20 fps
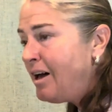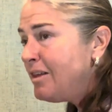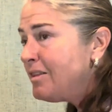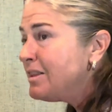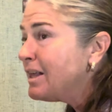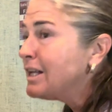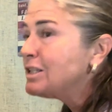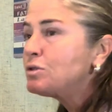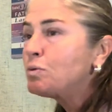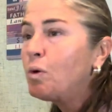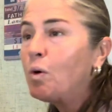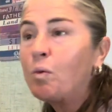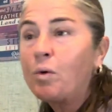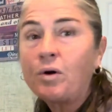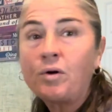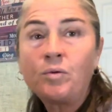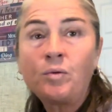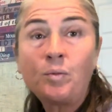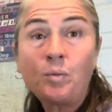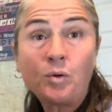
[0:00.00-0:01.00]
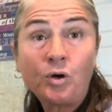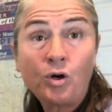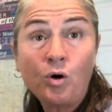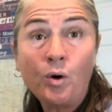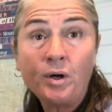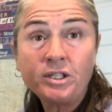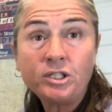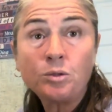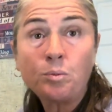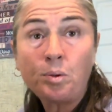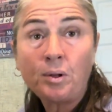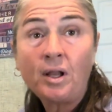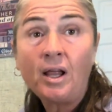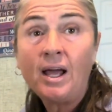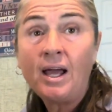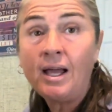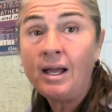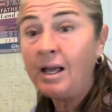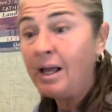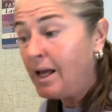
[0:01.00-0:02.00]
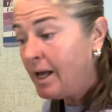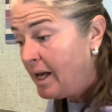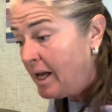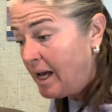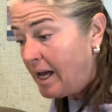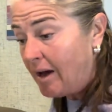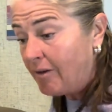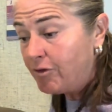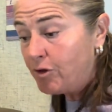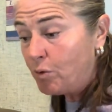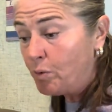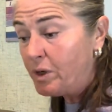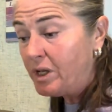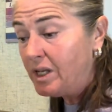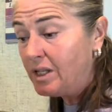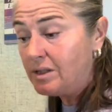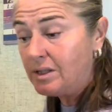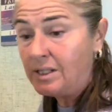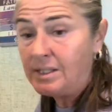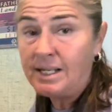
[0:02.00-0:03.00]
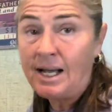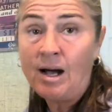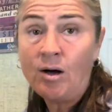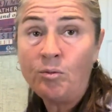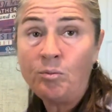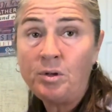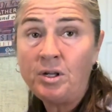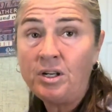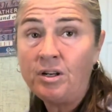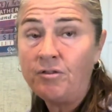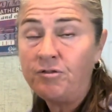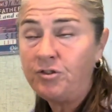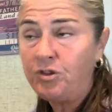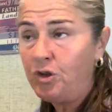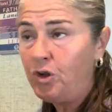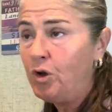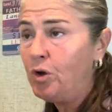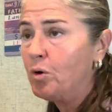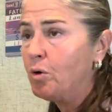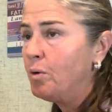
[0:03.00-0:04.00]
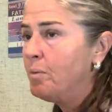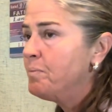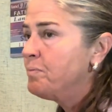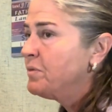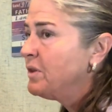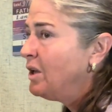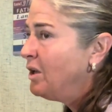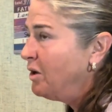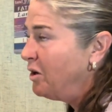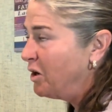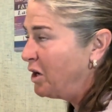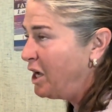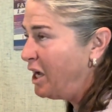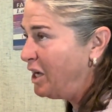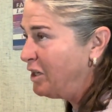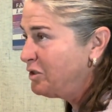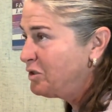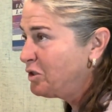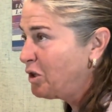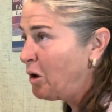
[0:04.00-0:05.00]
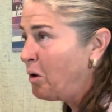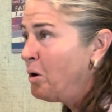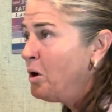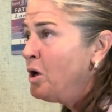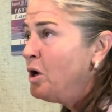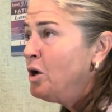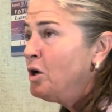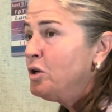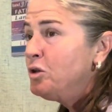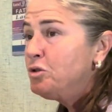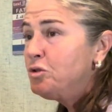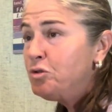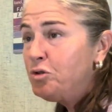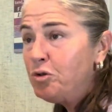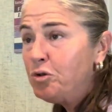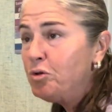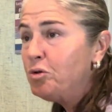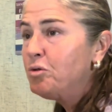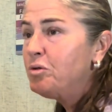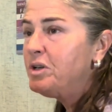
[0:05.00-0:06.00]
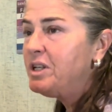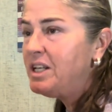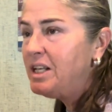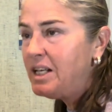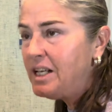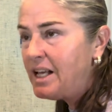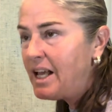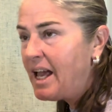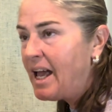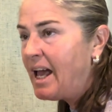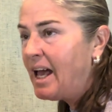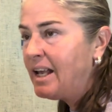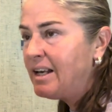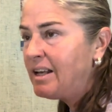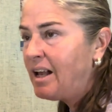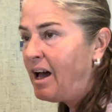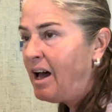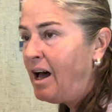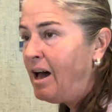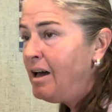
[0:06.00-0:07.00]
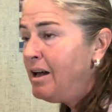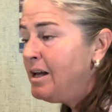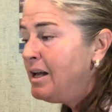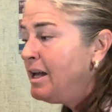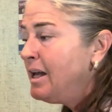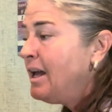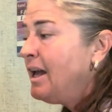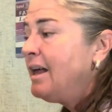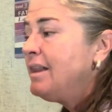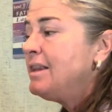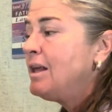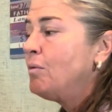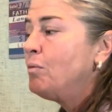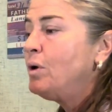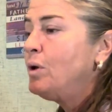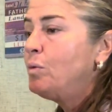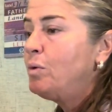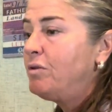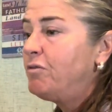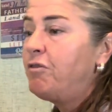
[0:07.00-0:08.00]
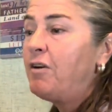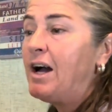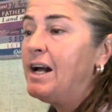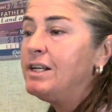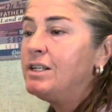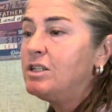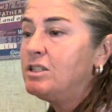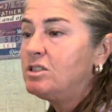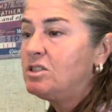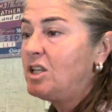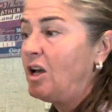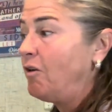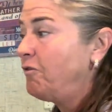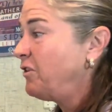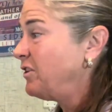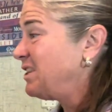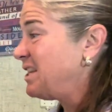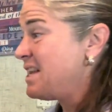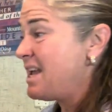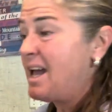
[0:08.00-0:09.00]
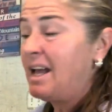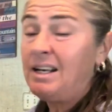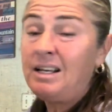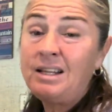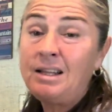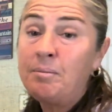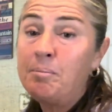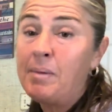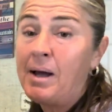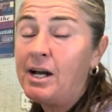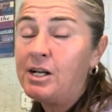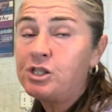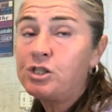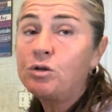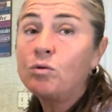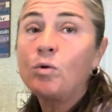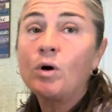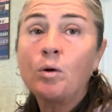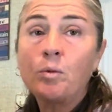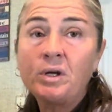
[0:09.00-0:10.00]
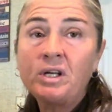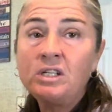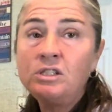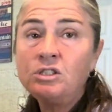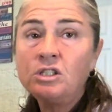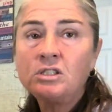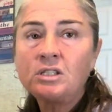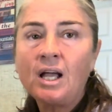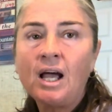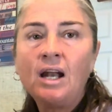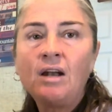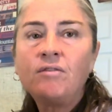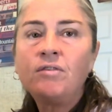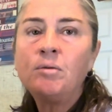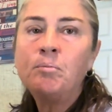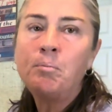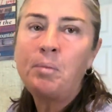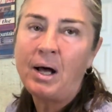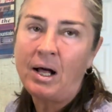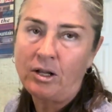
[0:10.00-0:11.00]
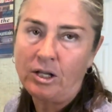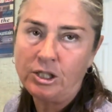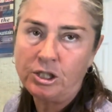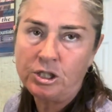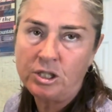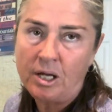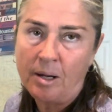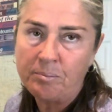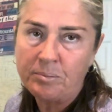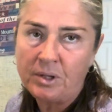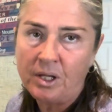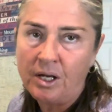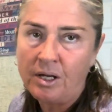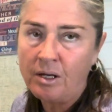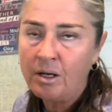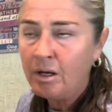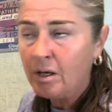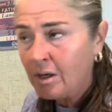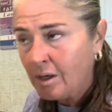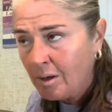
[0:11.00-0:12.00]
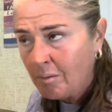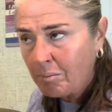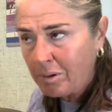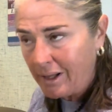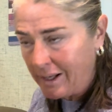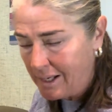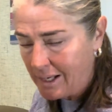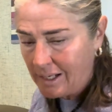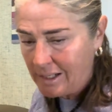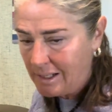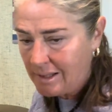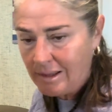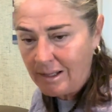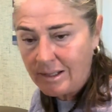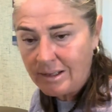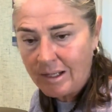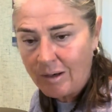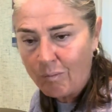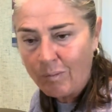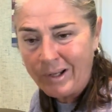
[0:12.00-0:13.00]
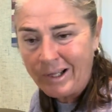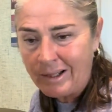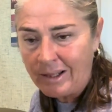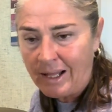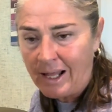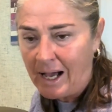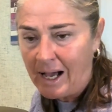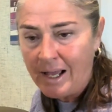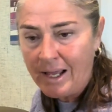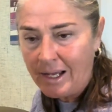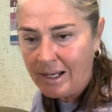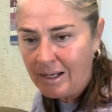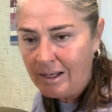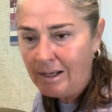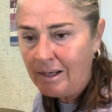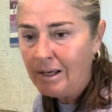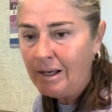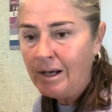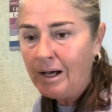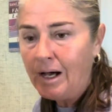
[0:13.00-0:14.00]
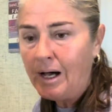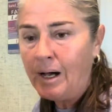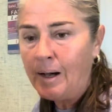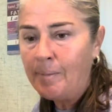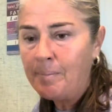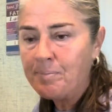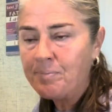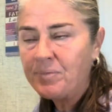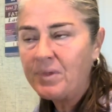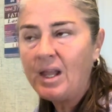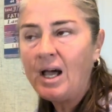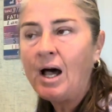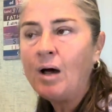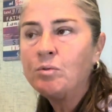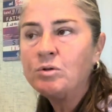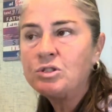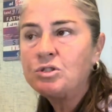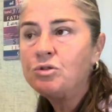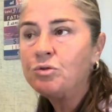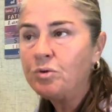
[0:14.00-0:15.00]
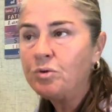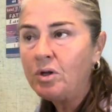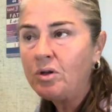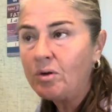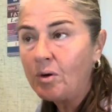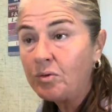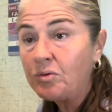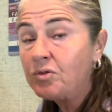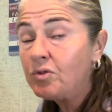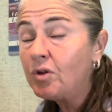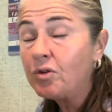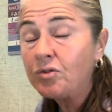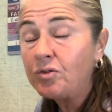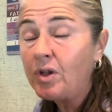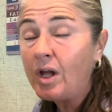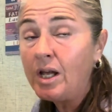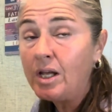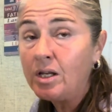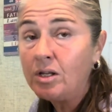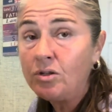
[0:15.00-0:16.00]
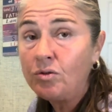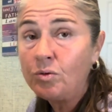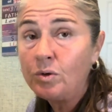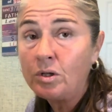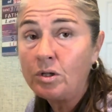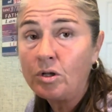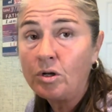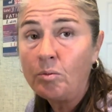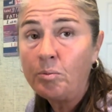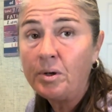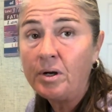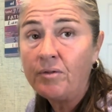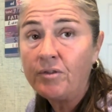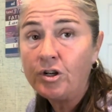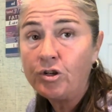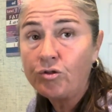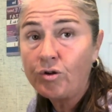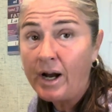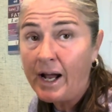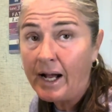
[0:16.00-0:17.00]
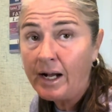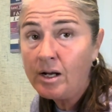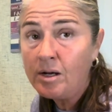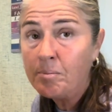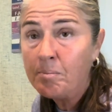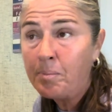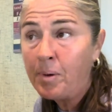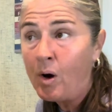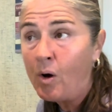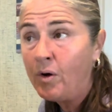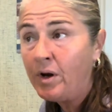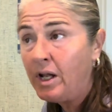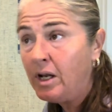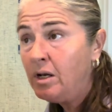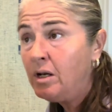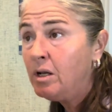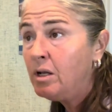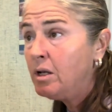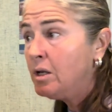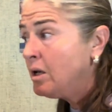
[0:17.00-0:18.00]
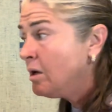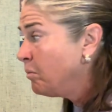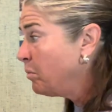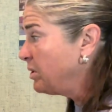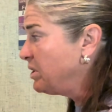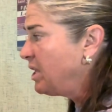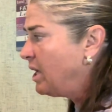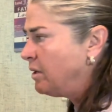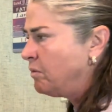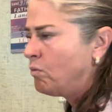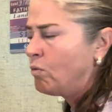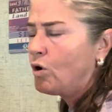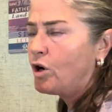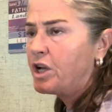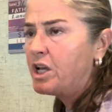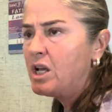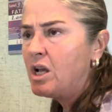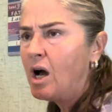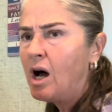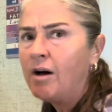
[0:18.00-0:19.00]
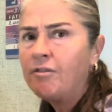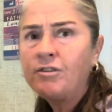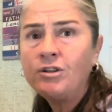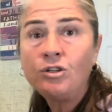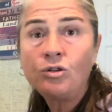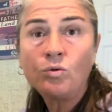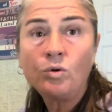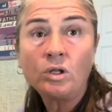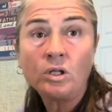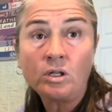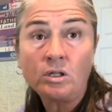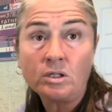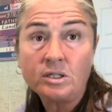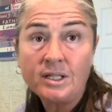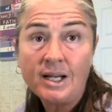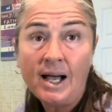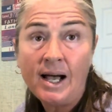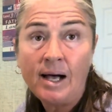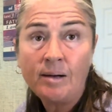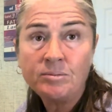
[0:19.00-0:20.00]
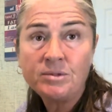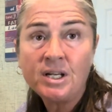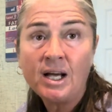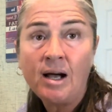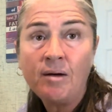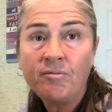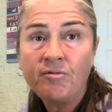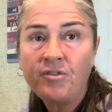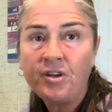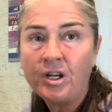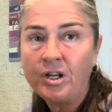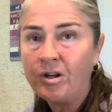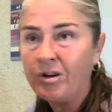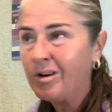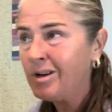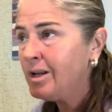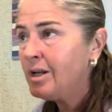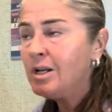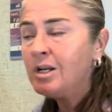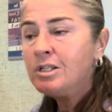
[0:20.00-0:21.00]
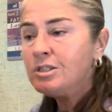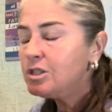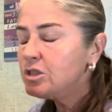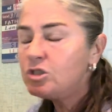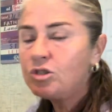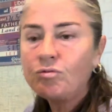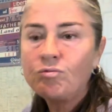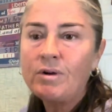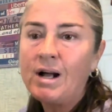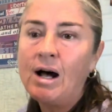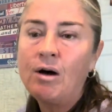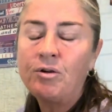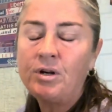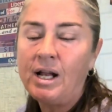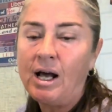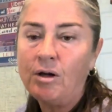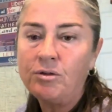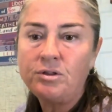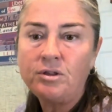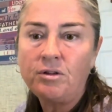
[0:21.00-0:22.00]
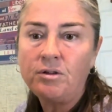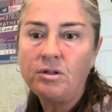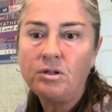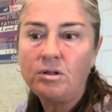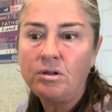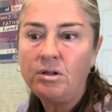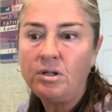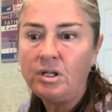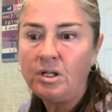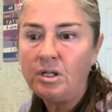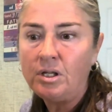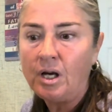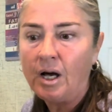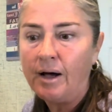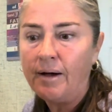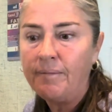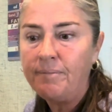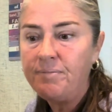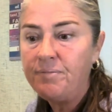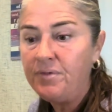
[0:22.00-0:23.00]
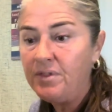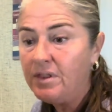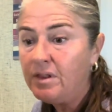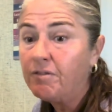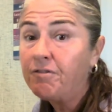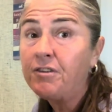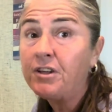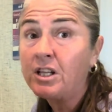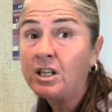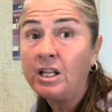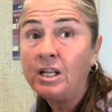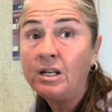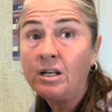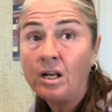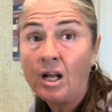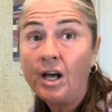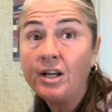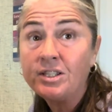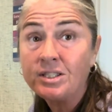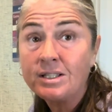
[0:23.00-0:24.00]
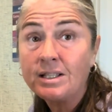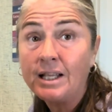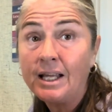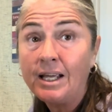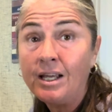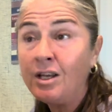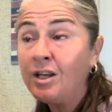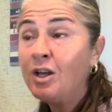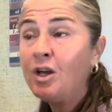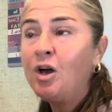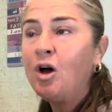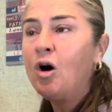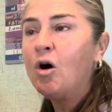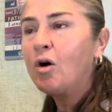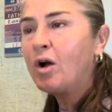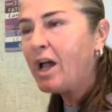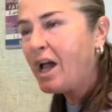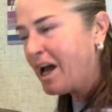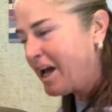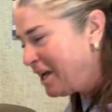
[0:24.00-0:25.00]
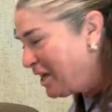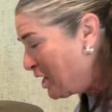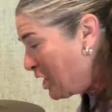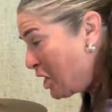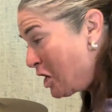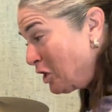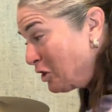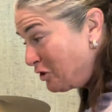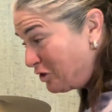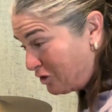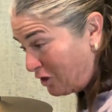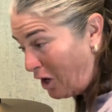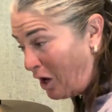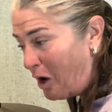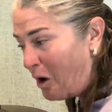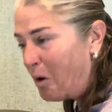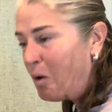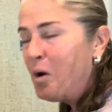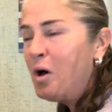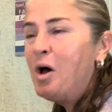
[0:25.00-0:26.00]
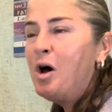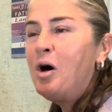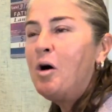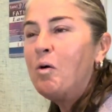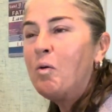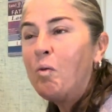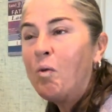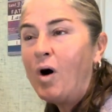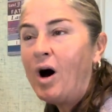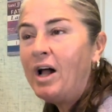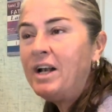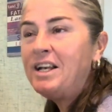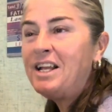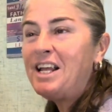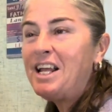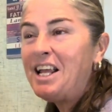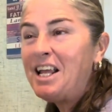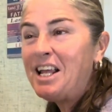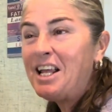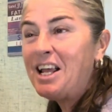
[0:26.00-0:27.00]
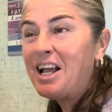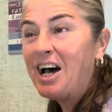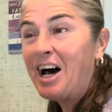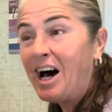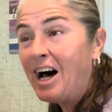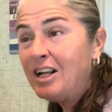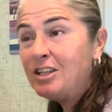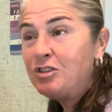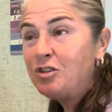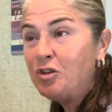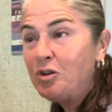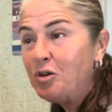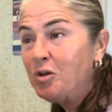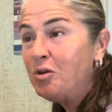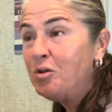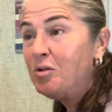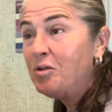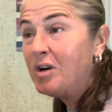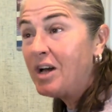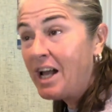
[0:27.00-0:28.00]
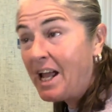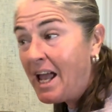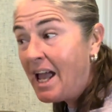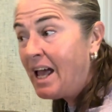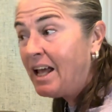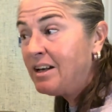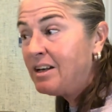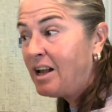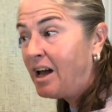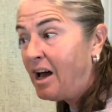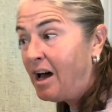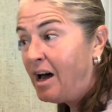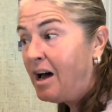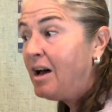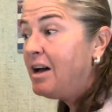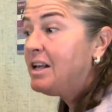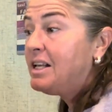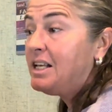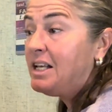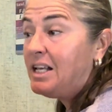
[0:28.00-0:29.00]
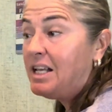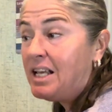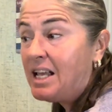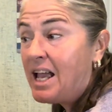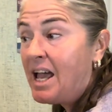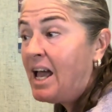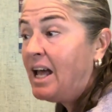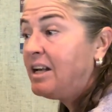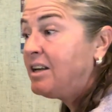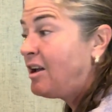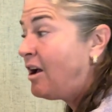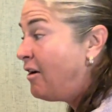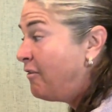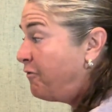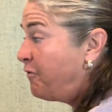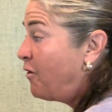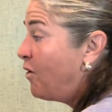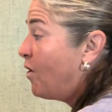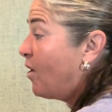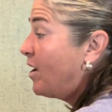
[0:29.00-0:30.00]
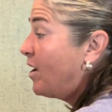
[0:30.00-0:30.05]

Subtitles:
that's what we're going to play after we hit the downbeat of 2, okay? So 2 and then we would find ourselves at the end of the measure where we can just kind of embellish something, play anything that we like. I was still staying into a little bit of a drag component, but then working off into a little tom-tom figure just to round out the fill-in nicely, okay? So, E, 2, and E, and 4,